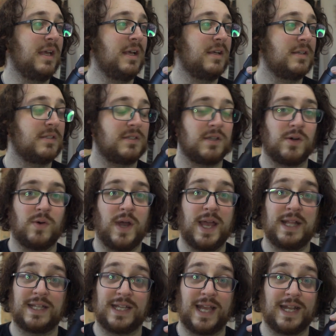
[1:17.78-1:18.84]
so I
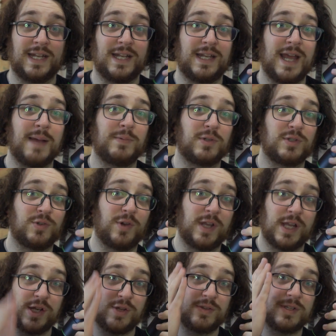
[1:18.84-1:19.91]
had to get an adapter so I
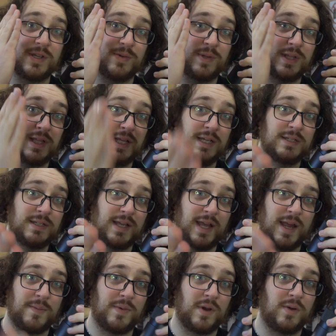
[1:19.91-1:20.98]
could use it with this
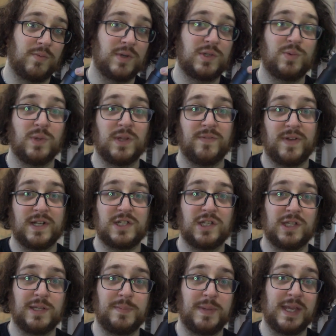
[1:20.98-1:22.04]
camera, which will
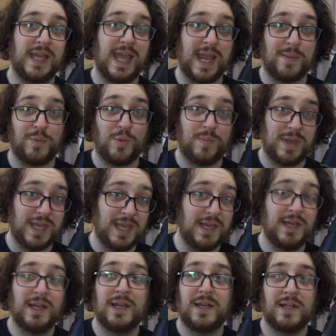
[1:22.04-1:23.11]
eventually be camera B.
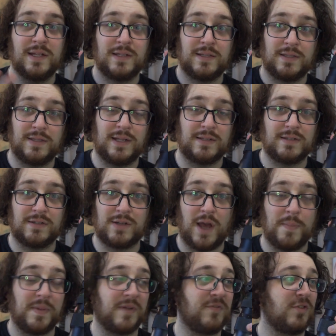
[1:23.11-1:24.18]
That's a
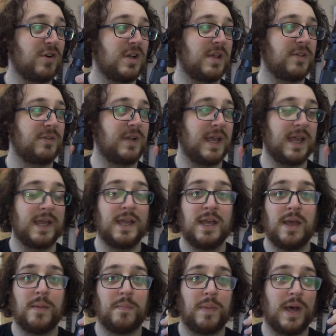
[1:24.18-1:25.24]
topic for another day.
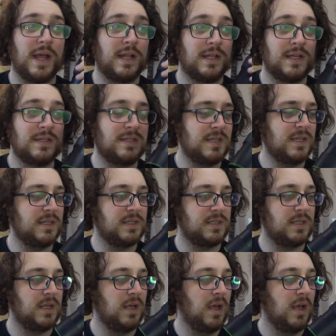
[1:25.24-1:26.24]
But this is,